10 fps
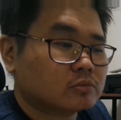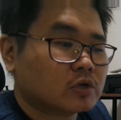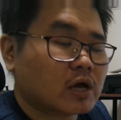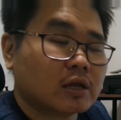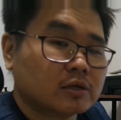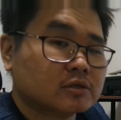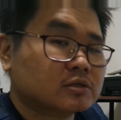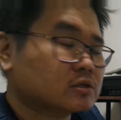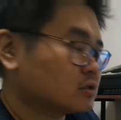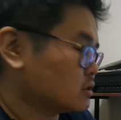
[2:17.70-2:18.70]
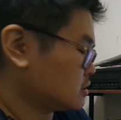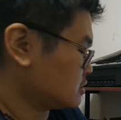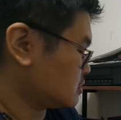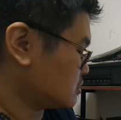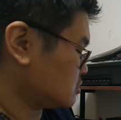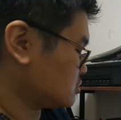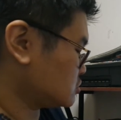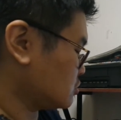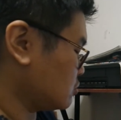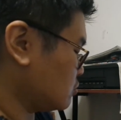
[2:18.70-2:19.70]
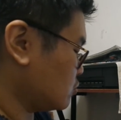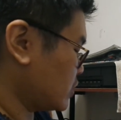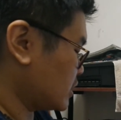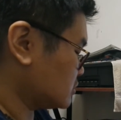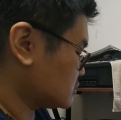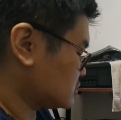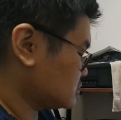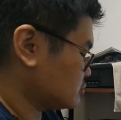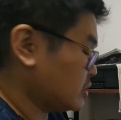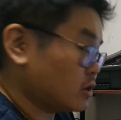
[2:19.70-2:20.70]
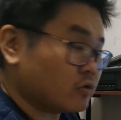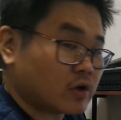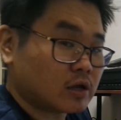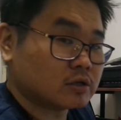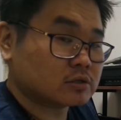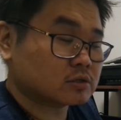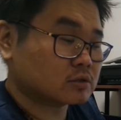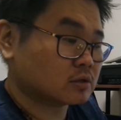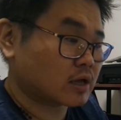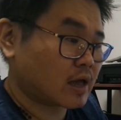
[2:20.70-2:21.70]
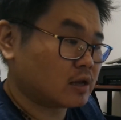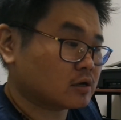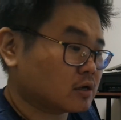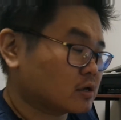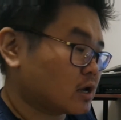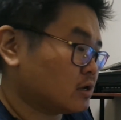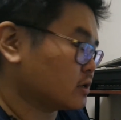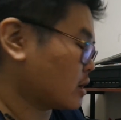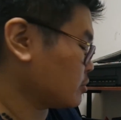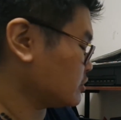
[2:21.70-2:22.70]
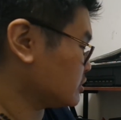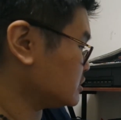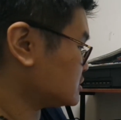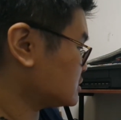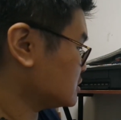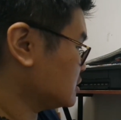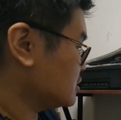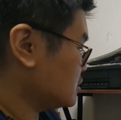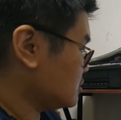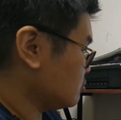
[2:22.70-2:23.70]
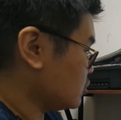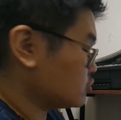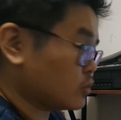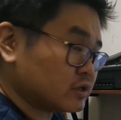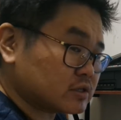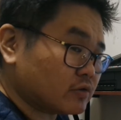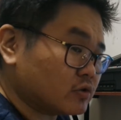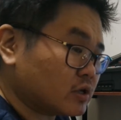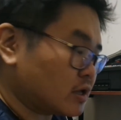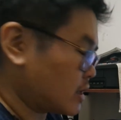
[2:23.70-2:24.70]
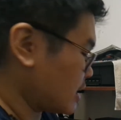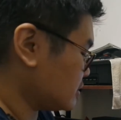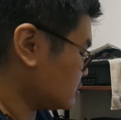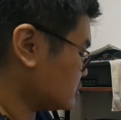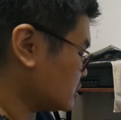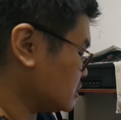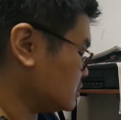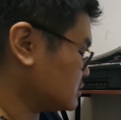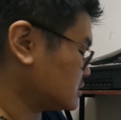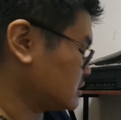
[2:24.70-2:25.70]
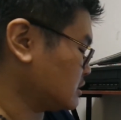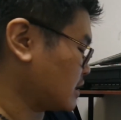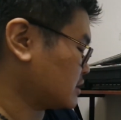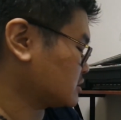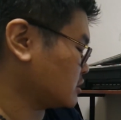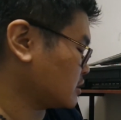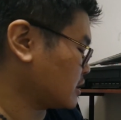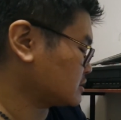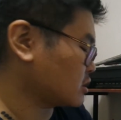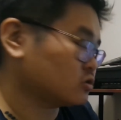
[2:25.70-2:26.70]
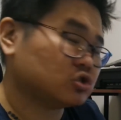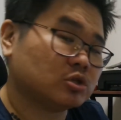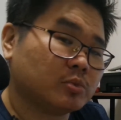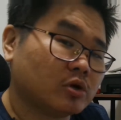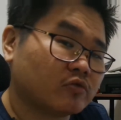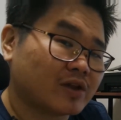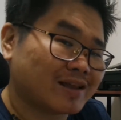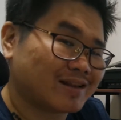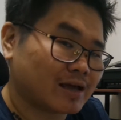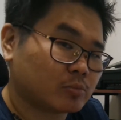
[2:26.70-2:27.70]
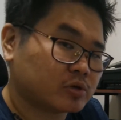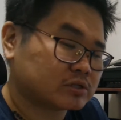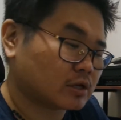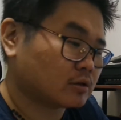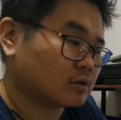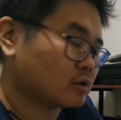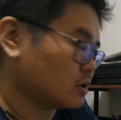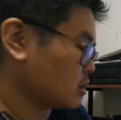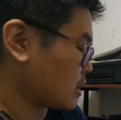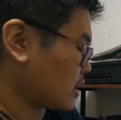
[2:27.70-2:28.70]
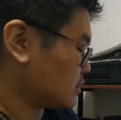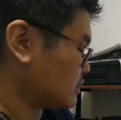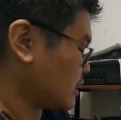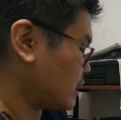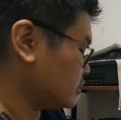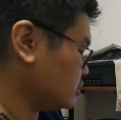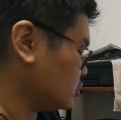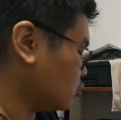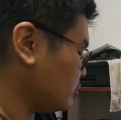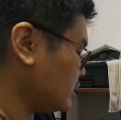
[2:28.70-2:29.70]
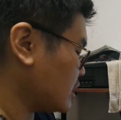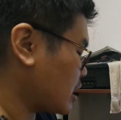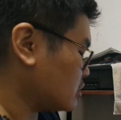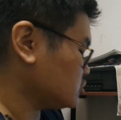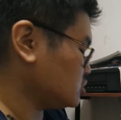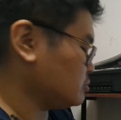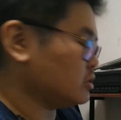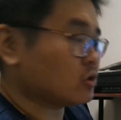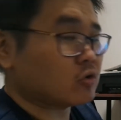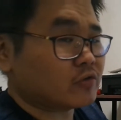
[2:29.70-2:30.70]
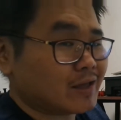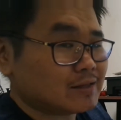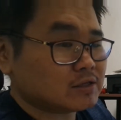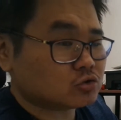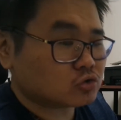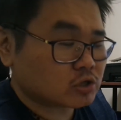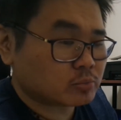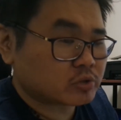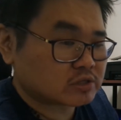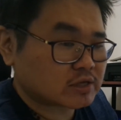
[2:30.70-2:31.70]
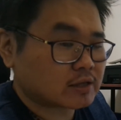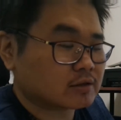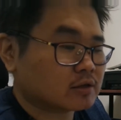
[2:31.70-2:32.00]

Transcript: colors. So what else? Speaking of colors, the color gamut this Bolt 27 can handle is in the sRGB of 99%, and the Adobe RGB of 83%.